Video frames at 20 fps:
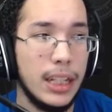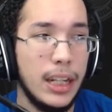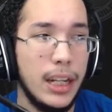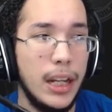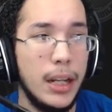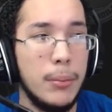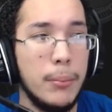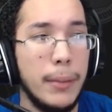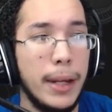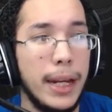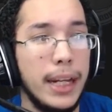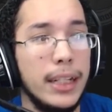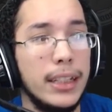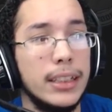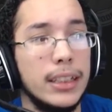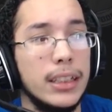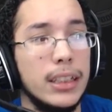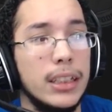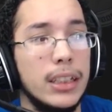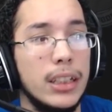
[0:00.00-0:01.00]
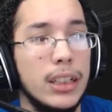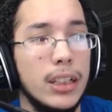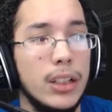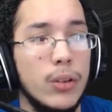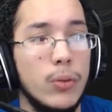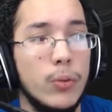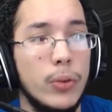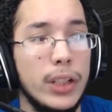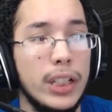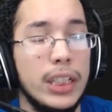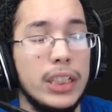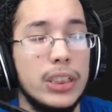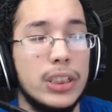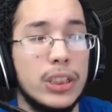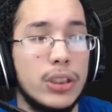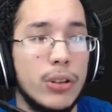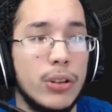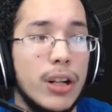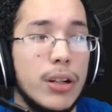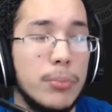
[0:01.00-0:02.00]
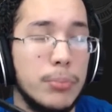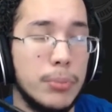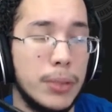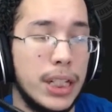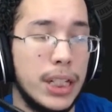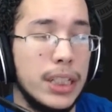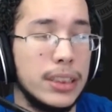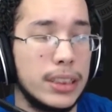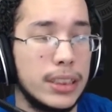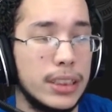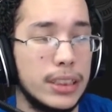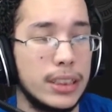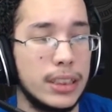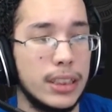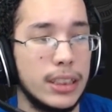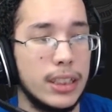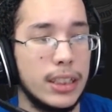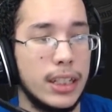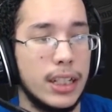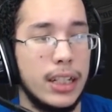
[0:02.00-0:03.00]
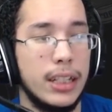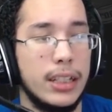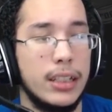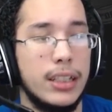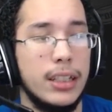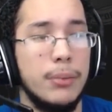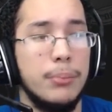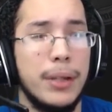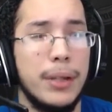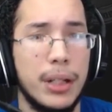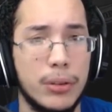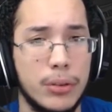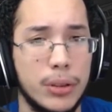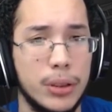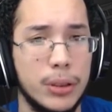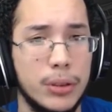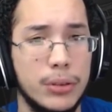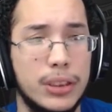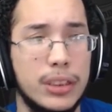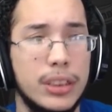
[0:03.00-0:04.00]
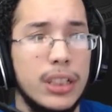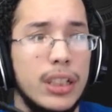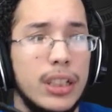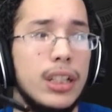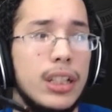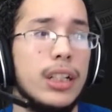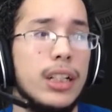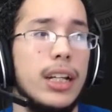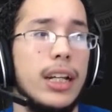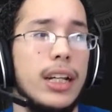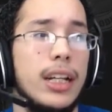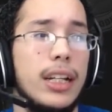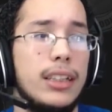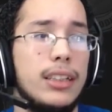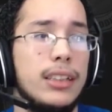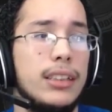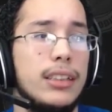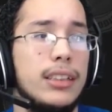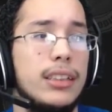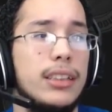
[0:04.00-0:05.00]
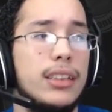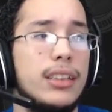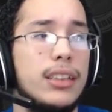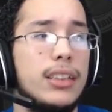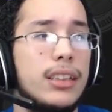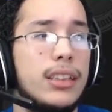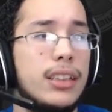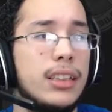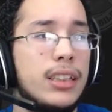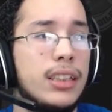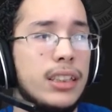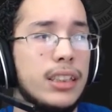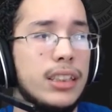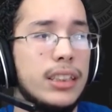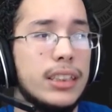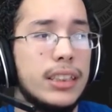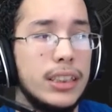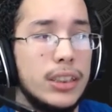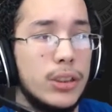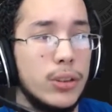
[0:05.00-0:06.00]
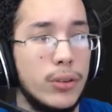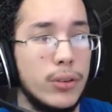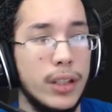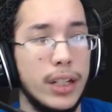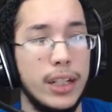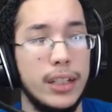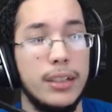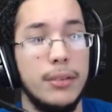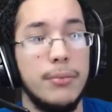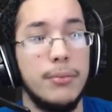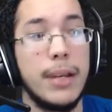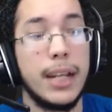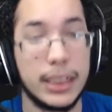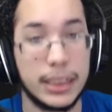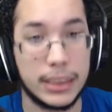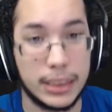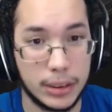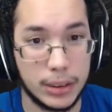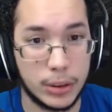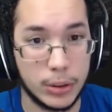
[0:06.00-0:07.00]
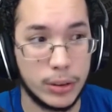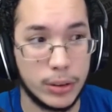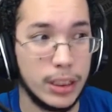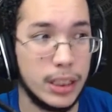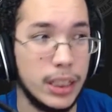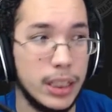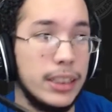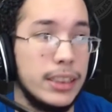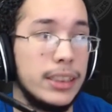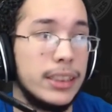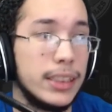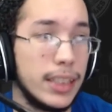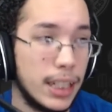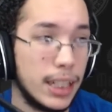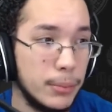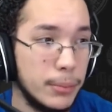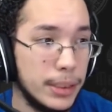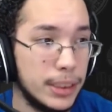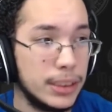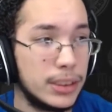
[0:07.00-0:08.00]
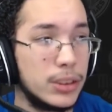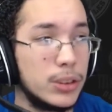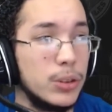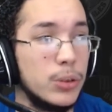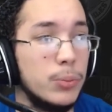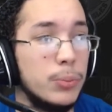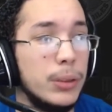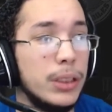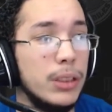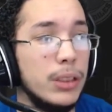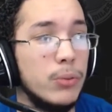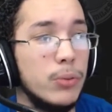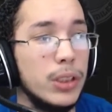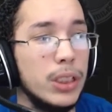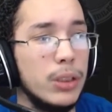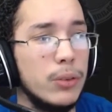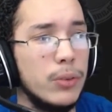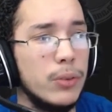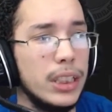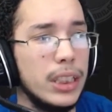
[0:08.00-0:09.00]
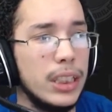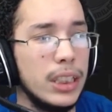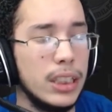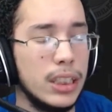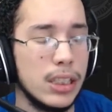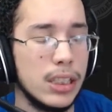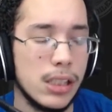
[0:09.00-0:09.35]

it made really strong mons like the Metagross and the Scizor and the Mega Scizor and the Salamence to be really